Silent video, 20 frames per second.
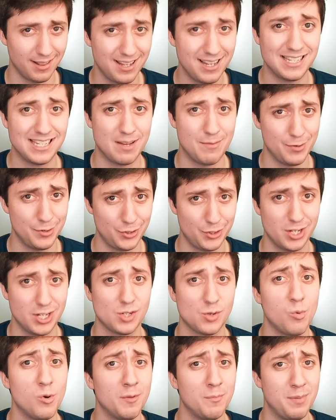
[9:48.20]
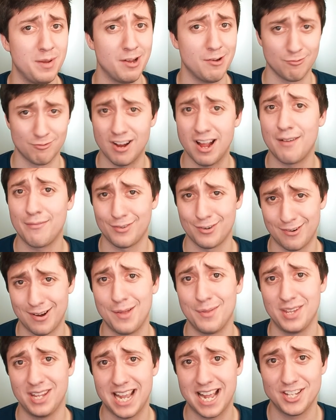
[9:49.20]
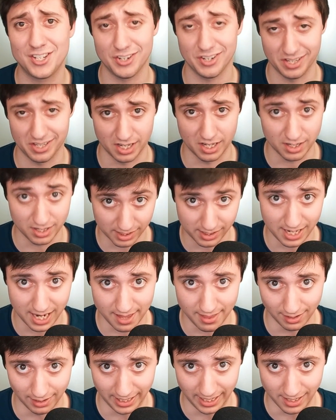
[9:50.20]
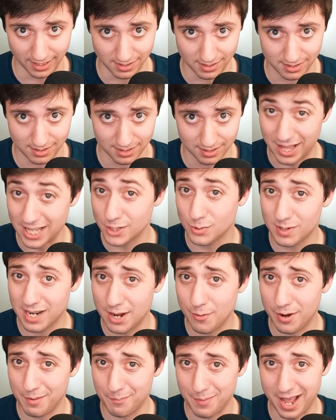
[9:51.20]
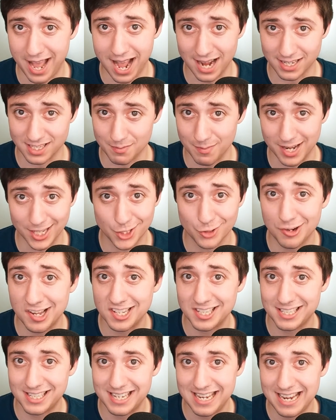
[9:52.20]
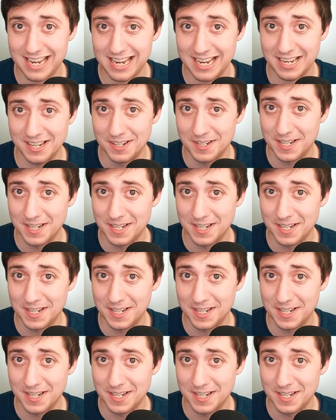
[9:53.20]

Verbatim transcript: these images would be rough around the edges to say the least. That's when I went back to my trusty